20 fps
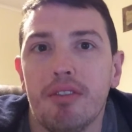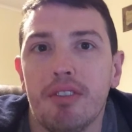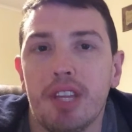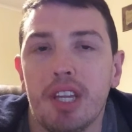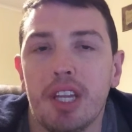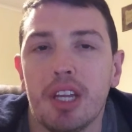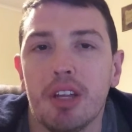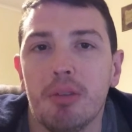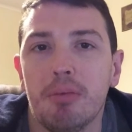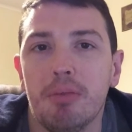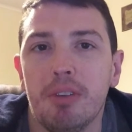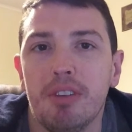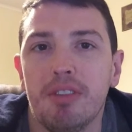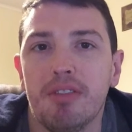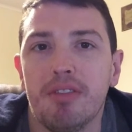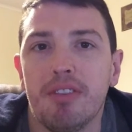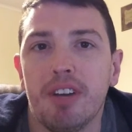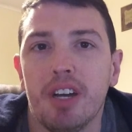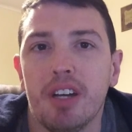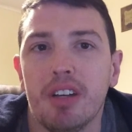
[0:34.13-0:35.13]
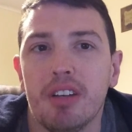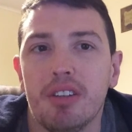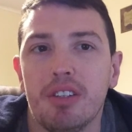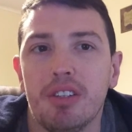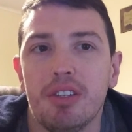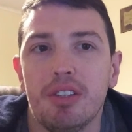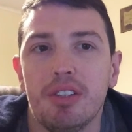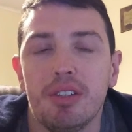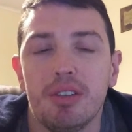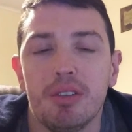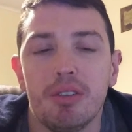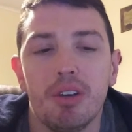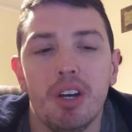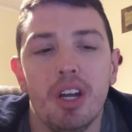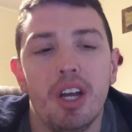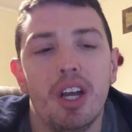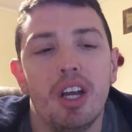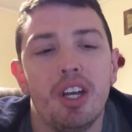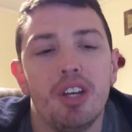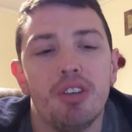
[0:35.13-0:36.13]
Think it'd be fun to do.
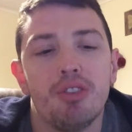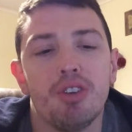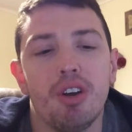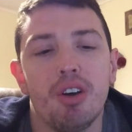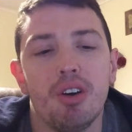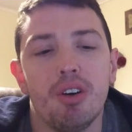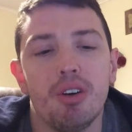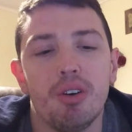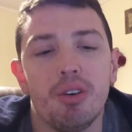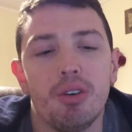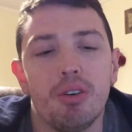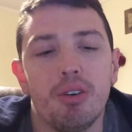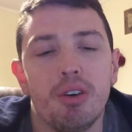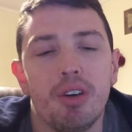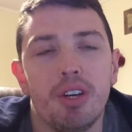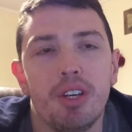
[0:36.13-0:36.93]
So,